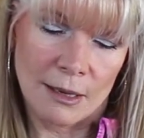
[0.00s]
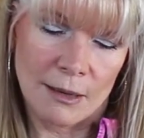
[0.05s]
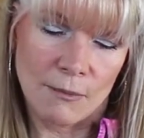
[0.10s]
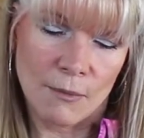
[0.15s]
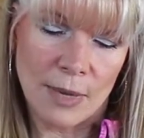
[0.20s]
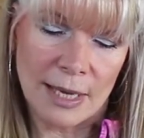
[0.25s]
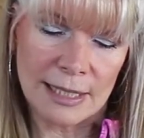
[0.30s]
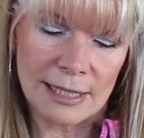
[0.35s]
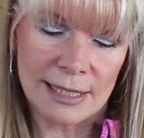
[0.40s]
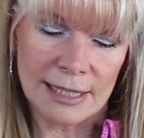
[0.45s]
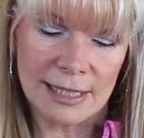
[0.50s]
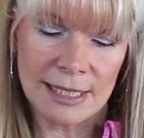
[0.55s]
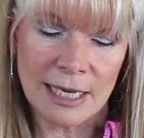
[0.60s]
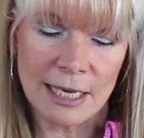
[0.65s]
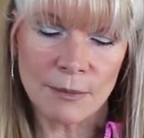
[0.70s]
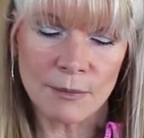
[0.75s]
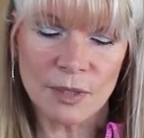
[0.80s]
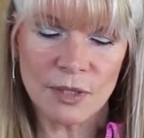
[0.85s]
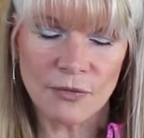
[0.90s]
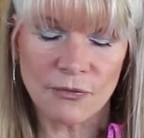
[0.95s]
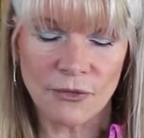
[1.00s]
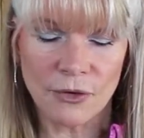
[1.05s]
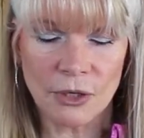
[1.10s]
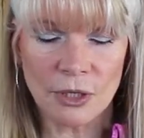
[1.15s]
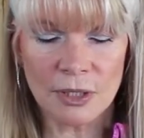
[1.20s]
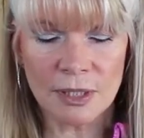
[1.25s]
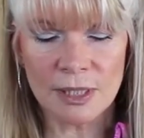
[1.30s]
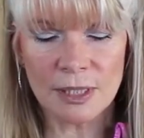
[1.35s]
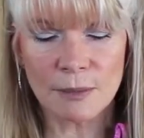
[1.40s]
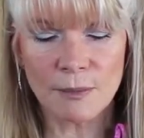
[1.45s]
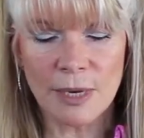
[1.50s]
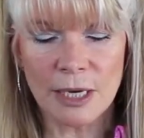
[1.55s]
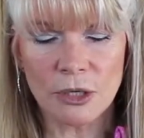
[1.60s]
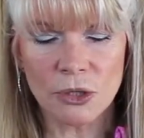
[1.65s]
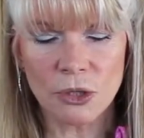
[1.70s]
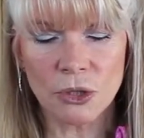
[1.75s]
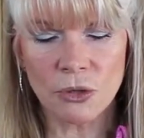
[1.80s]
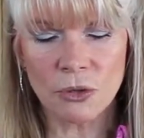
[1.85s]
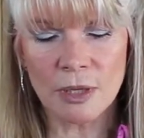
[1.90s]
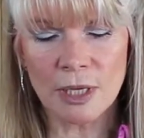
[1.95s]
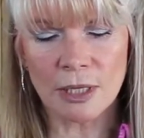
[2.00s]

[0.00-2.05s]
my seams first, make sure